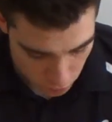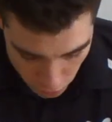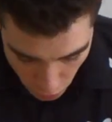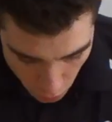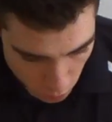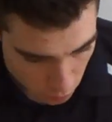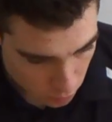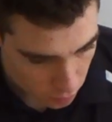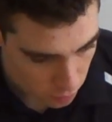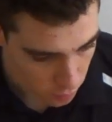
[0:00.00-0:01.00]

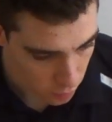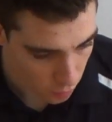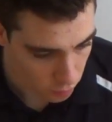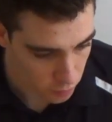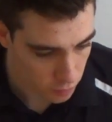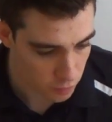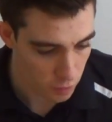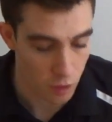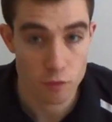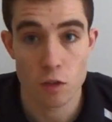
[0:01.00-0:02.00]
2
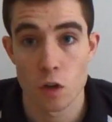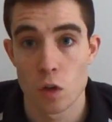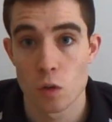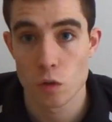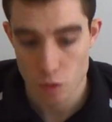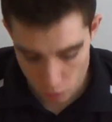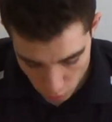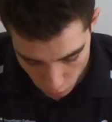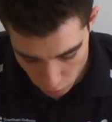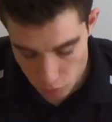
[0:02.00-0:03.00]
coats of glue
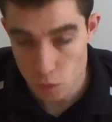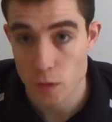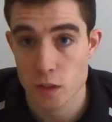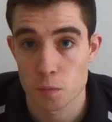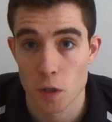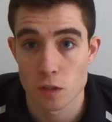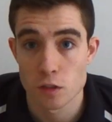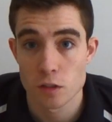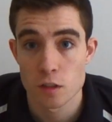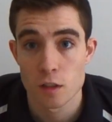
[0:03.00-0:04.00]
onto each
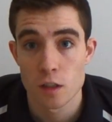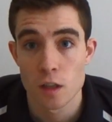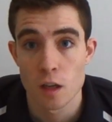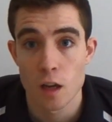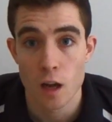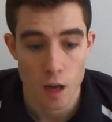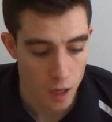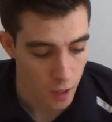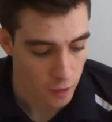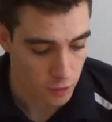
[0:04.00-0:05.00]
sponge.
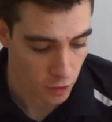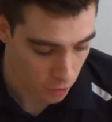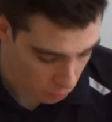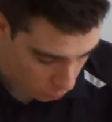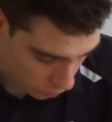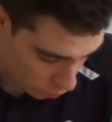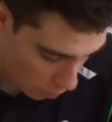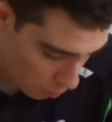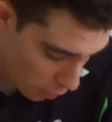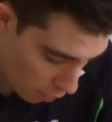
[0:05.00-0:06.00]
So you're going to want to
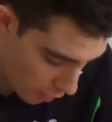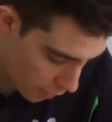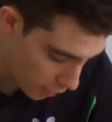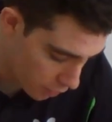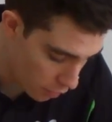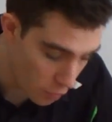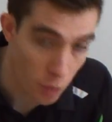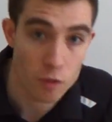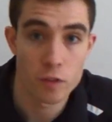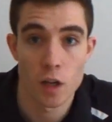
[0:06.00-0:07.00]
apply
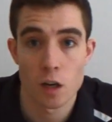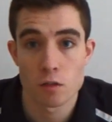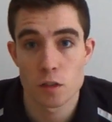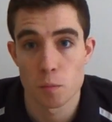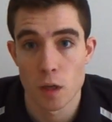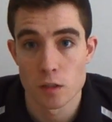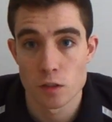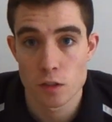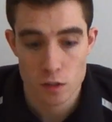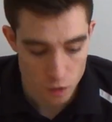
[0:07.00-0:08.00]
glue over the whole
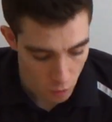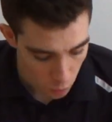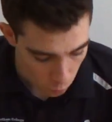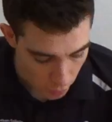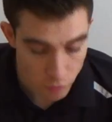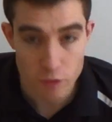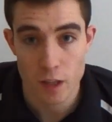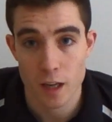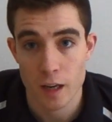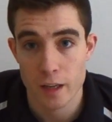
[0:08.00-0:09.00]
sponge, wait for
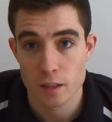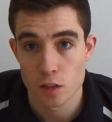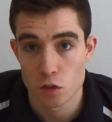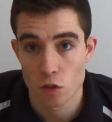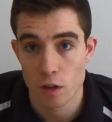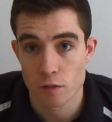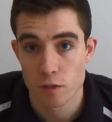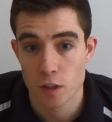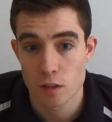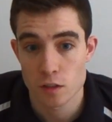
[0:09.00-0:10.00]
that layer to dry
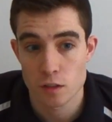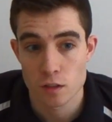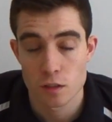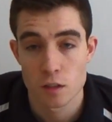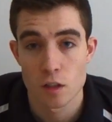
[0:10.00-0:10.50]
first.